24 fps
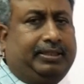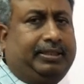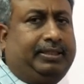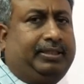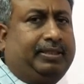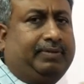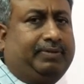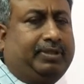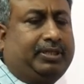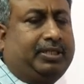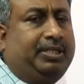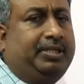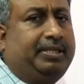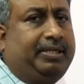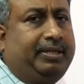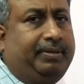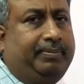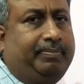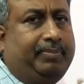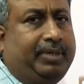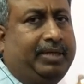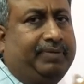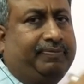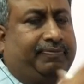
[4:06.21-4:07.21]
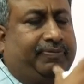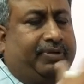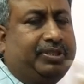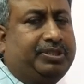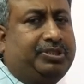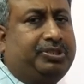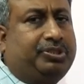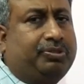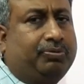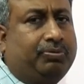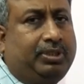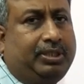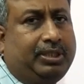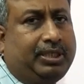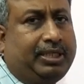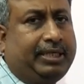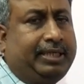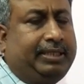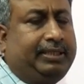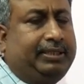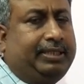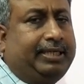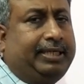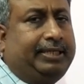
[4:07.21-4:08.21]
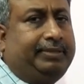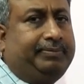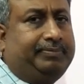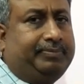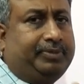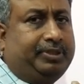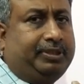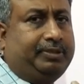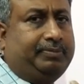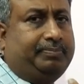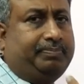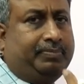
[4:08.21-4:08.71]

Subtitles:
in our country by 1st June and then it